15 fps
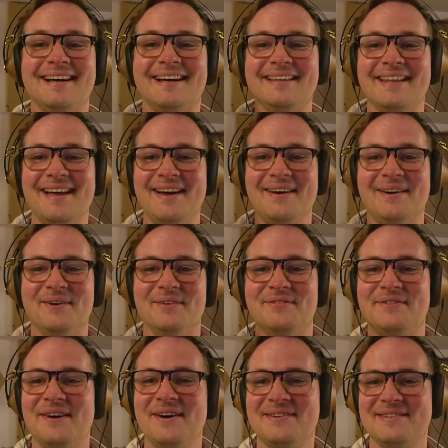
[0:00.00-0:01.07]
Hello,
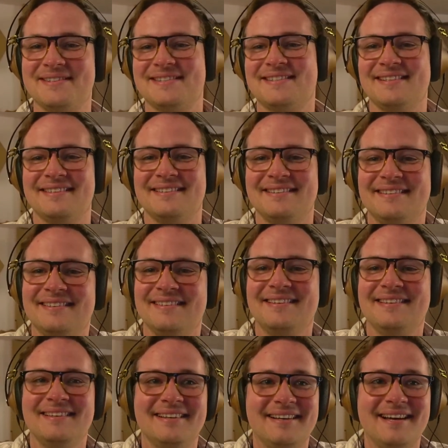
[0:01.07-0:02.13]
folks.
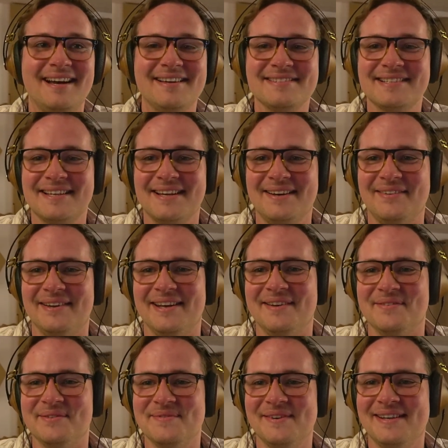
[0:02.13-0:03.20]
How's it going,
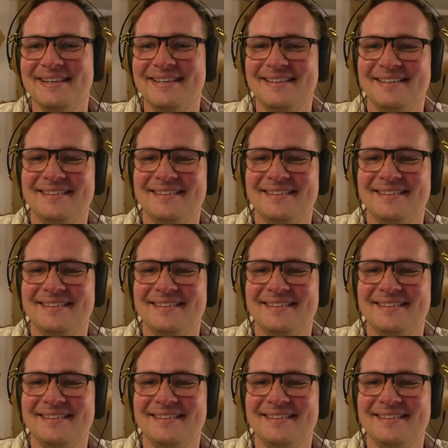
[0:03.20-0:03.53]
everybody?